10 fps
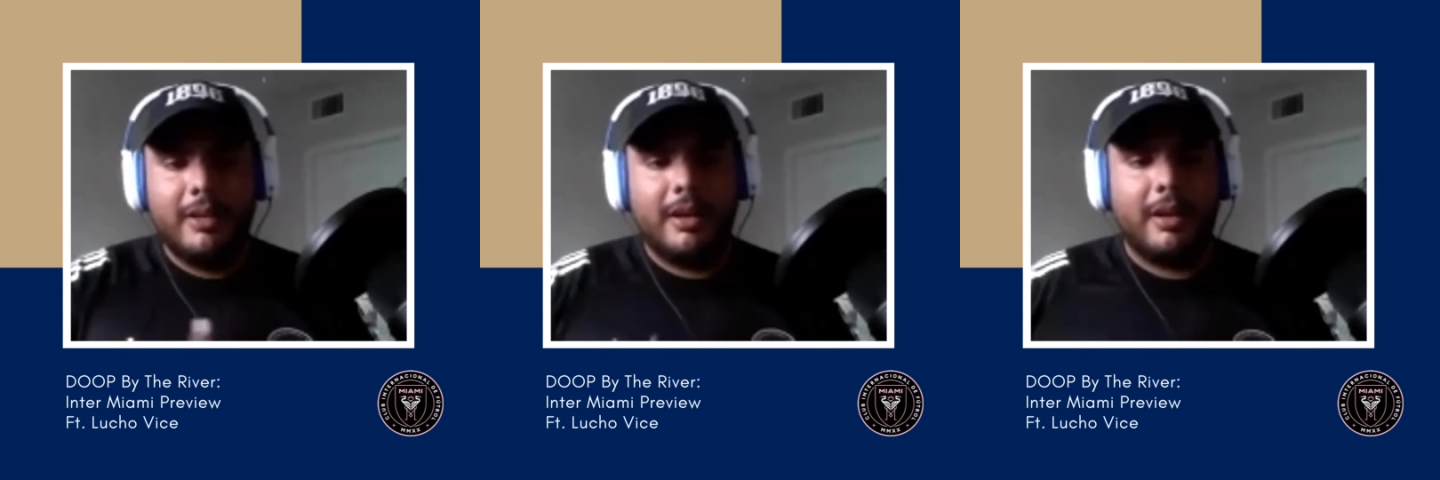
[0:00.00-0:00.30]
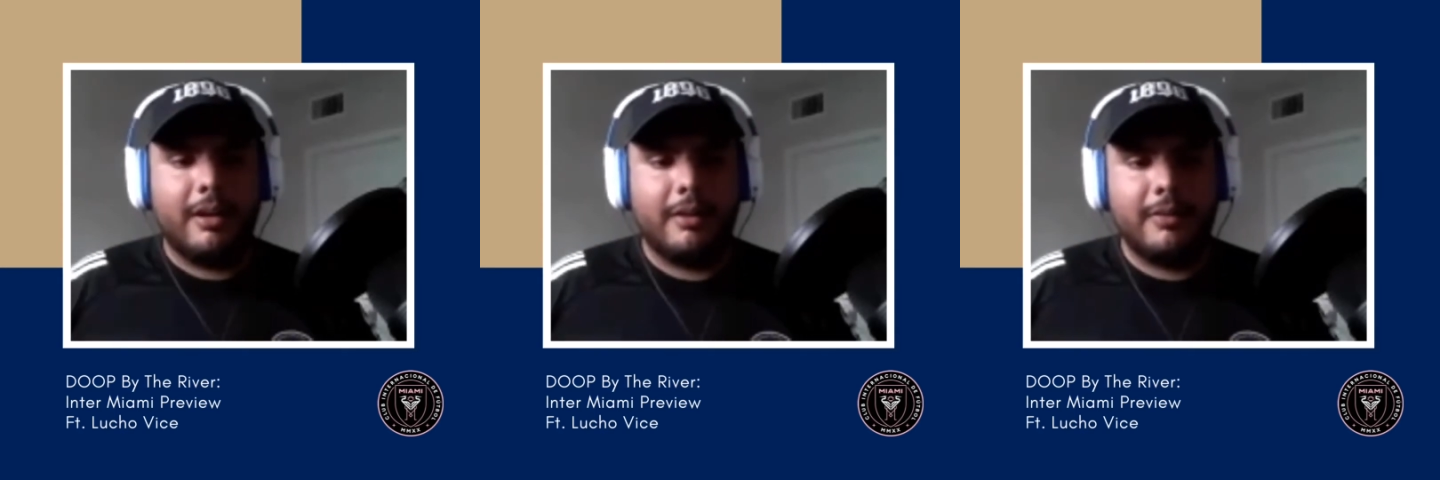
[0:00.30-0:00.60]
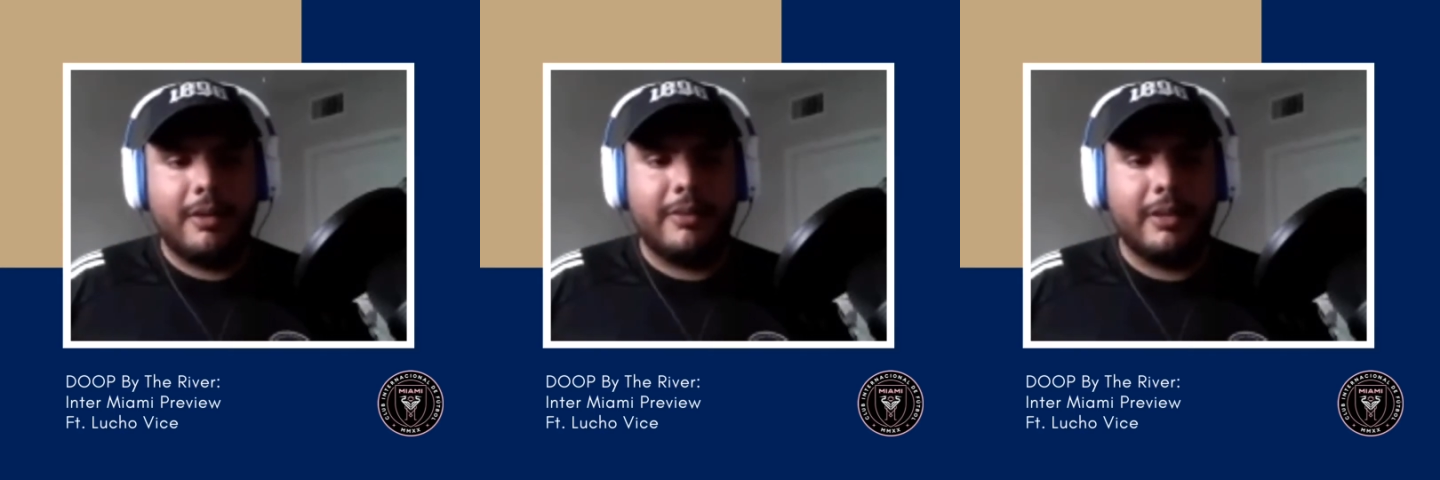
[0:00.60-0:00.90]

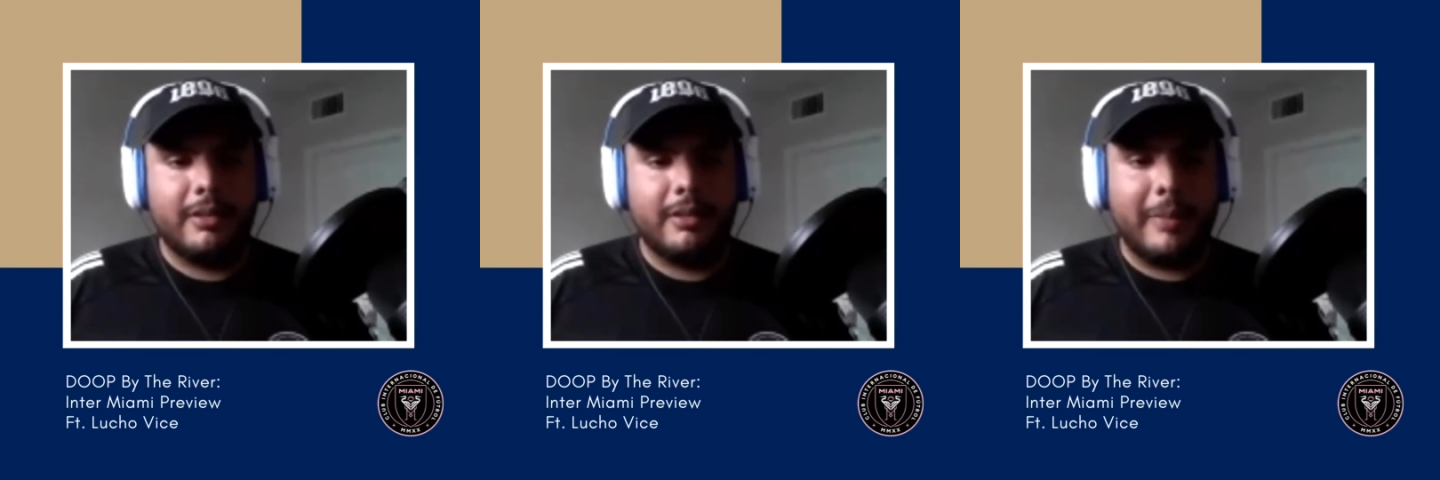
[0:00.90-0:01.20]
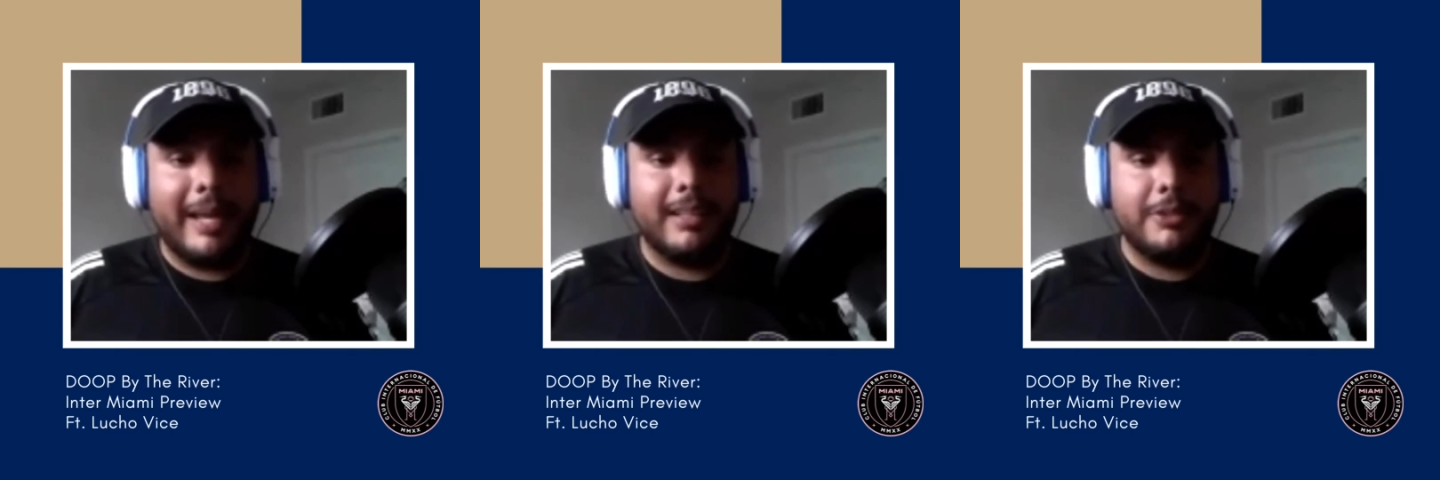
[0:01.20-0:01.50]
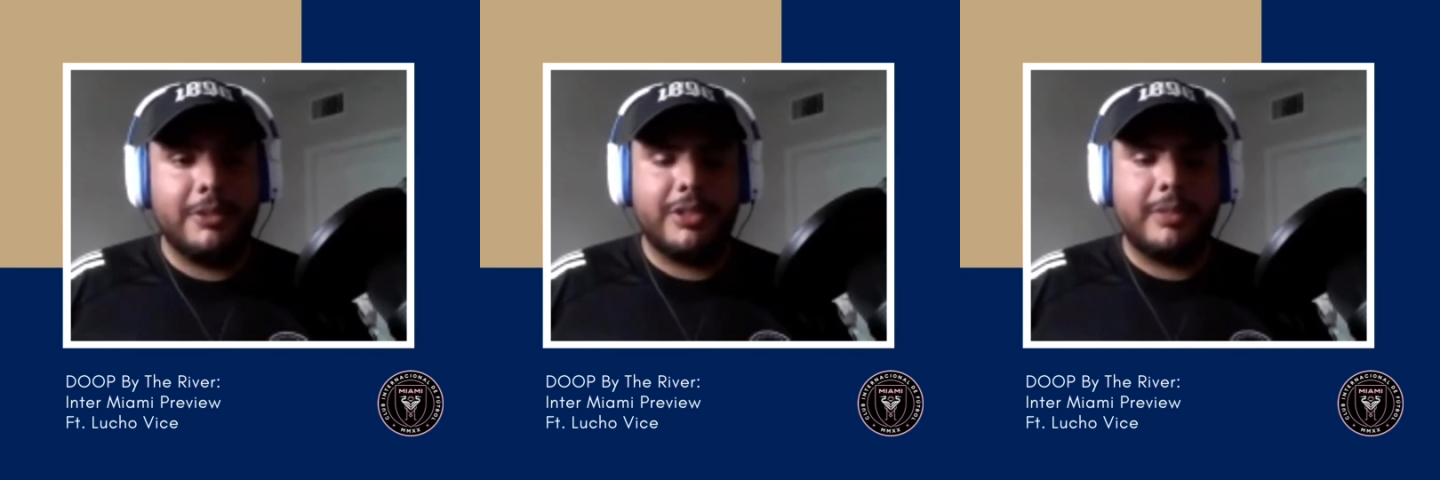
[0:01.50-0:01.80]
of the band
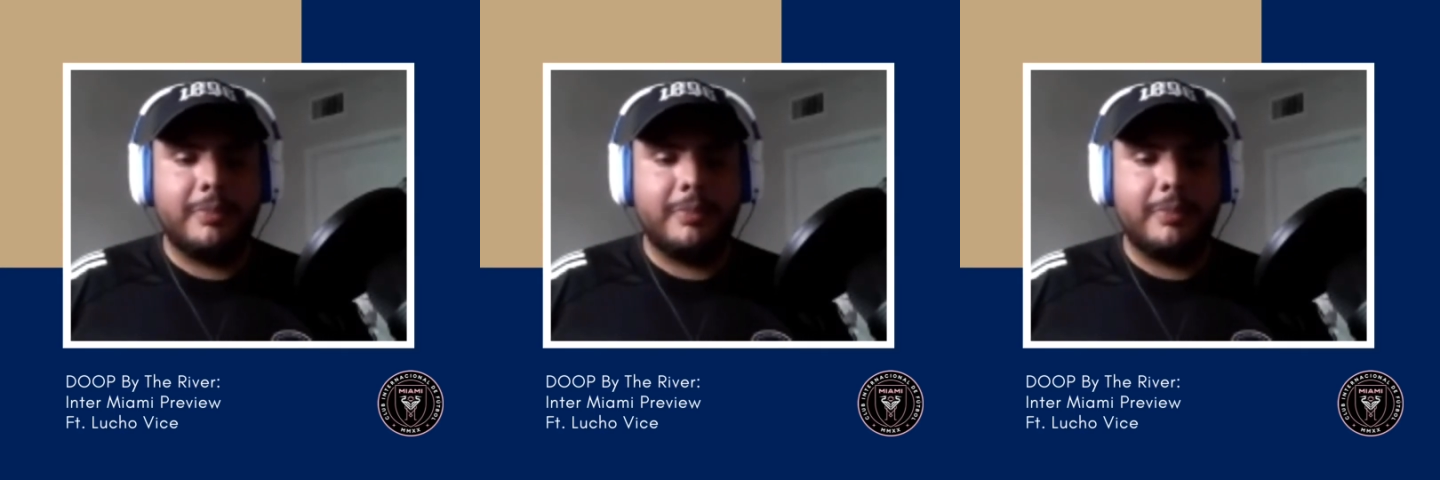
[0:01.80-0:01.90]
leadership.